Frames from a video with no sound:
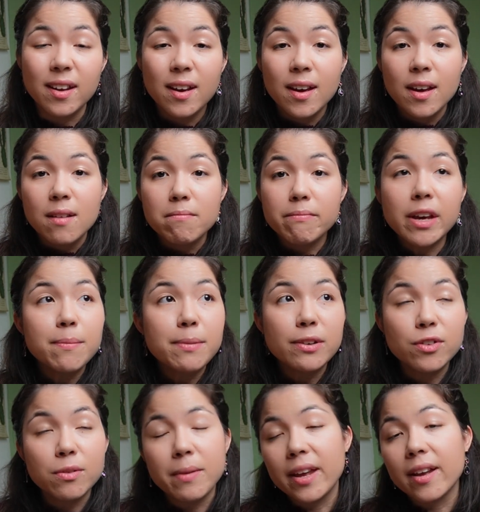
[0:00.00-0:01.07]
may be to
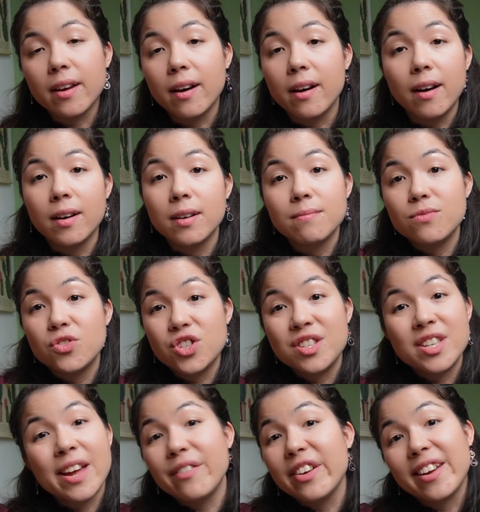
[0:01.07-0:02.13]
make her
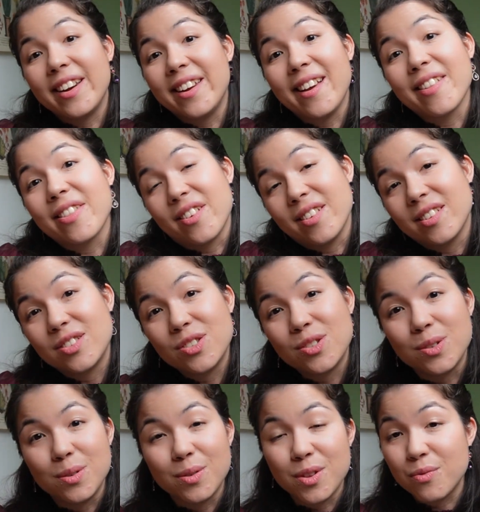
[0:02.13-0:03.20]
generically other to
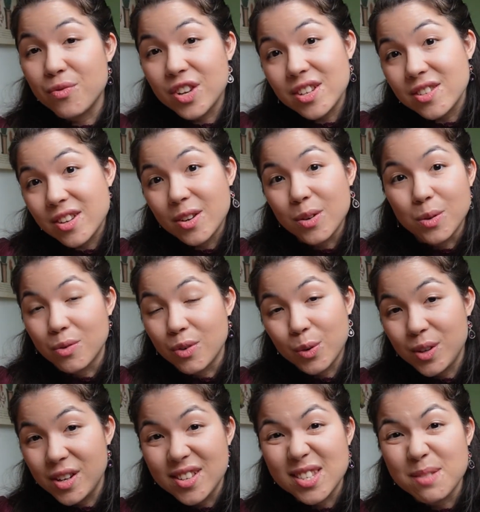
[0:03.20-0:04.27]
the reader or
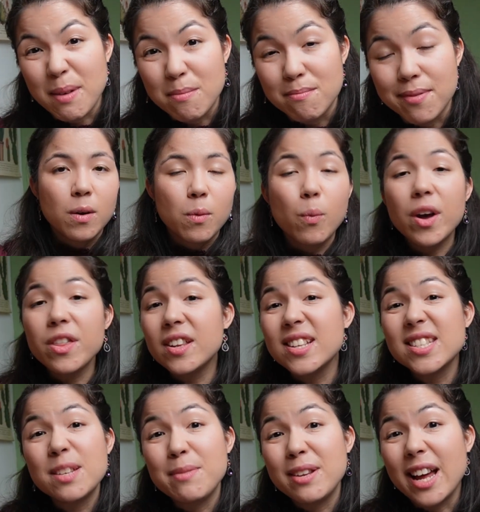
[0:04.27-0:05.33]
audience member, whether the
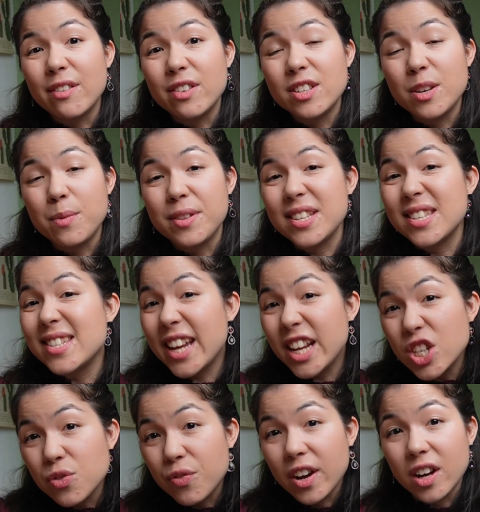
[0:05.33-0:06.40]
similarity with the stage
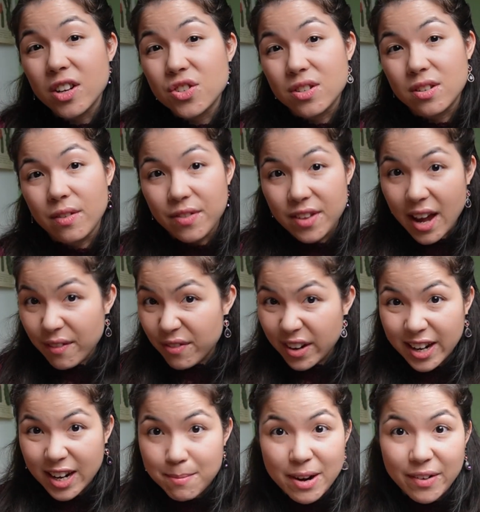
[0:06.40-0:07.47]
version of the African
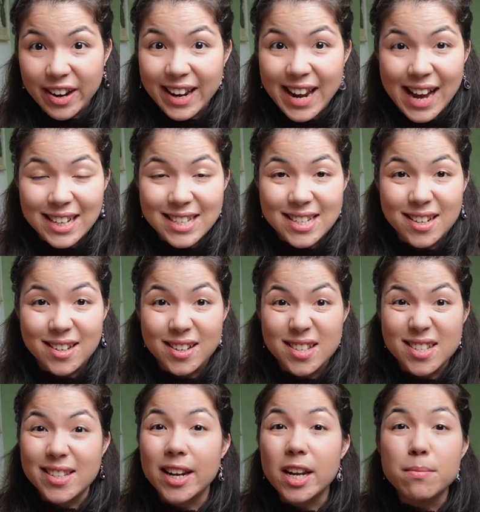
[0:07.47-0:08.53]
American accent is
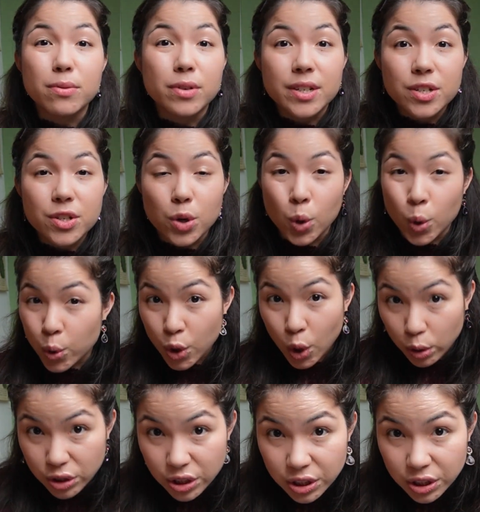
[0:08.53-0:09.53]
deliberate or not.